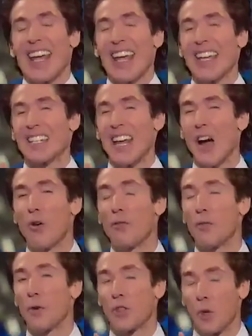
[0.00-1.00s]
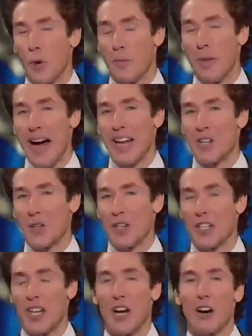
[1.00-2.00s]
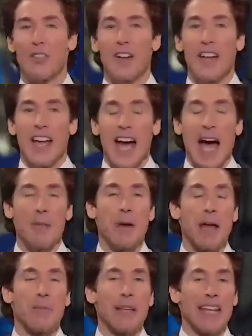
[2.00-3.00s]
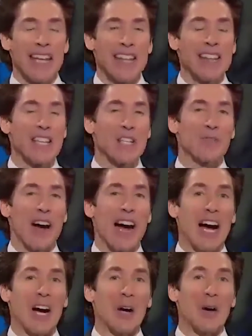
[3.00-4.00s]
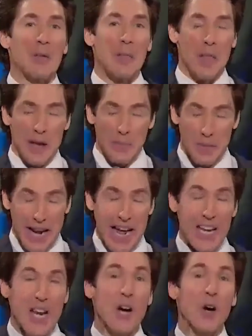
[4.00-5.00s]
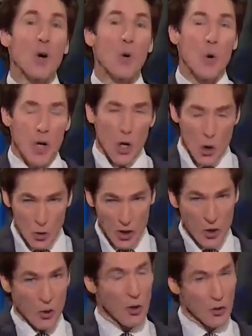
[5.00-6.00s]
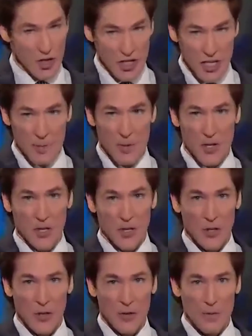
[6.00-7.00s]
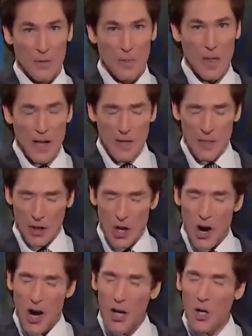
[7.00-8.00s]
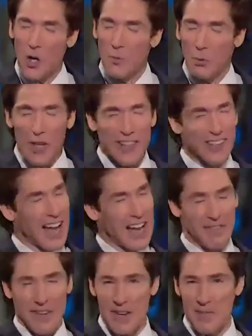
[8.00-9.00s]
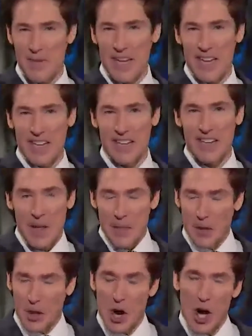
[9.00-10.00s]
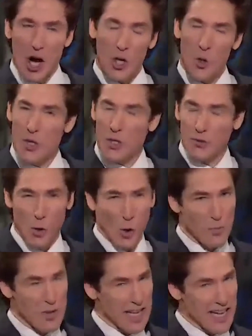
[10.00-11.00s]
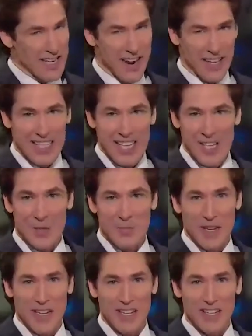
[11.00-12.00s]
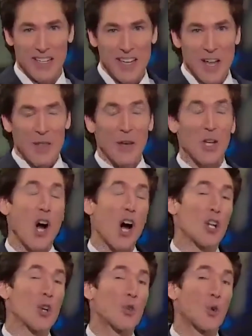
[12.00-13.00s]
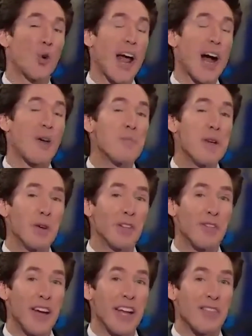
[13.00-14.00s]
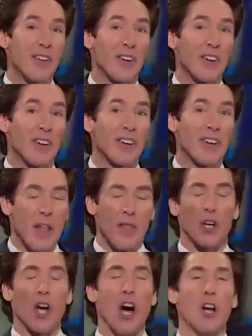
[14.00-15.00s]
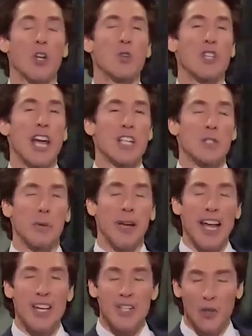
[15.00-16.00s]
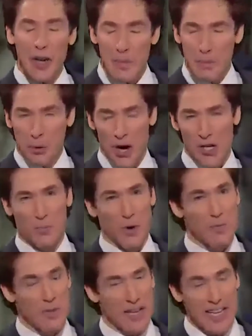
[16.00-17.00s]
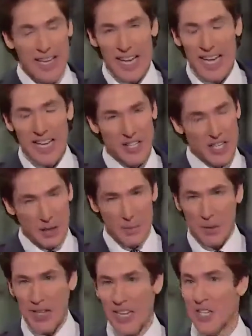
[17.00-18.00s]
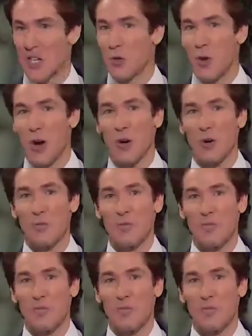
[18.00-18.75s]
It's helpful to remind yourself, I may be in this fire, but I know who controls the temperature. The God who breathed life into me. The God who is for me and not against me. The God who crowned me with favor. The God who takes pleasure in prospering me. He's in complete control.